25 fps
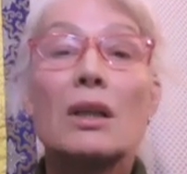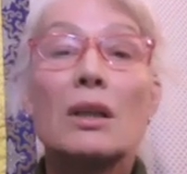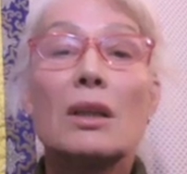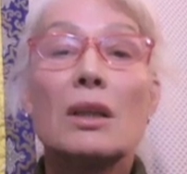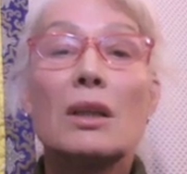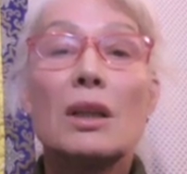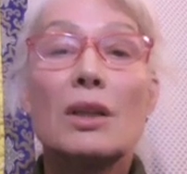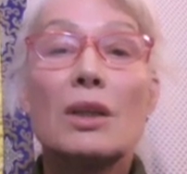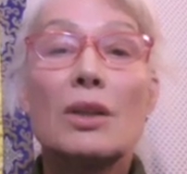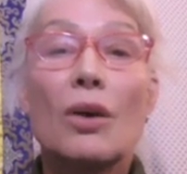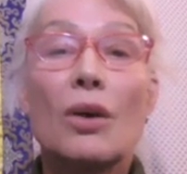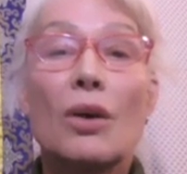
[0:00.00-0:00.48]

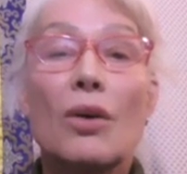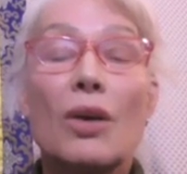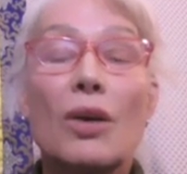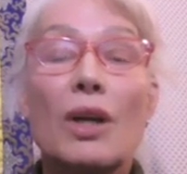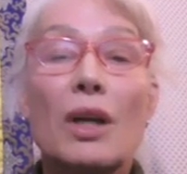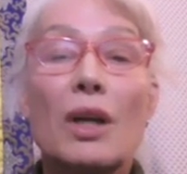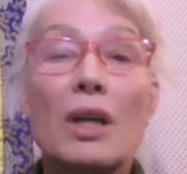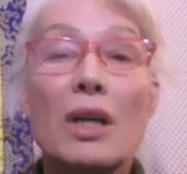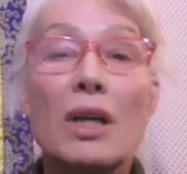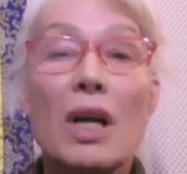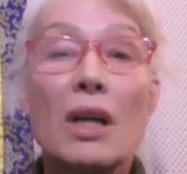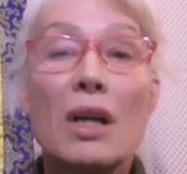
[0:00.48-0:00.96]
this
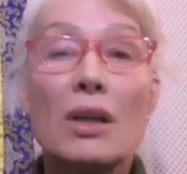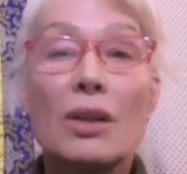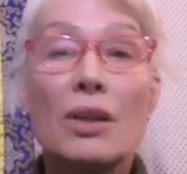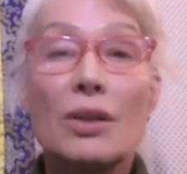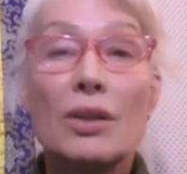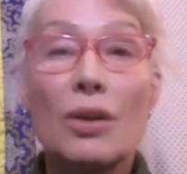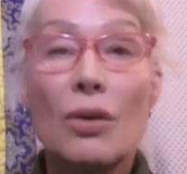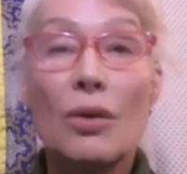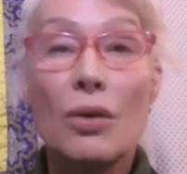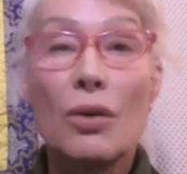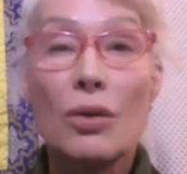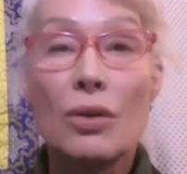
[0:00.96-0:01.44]
original
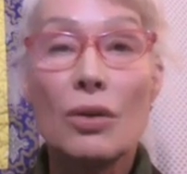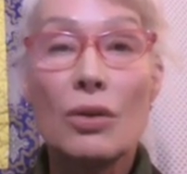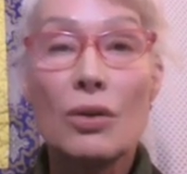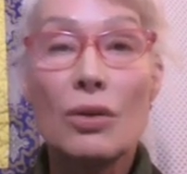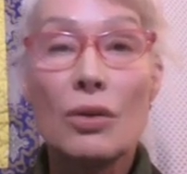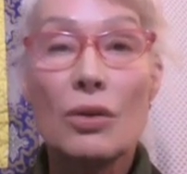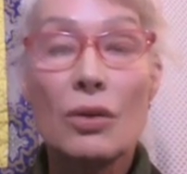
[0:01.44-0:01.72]
source.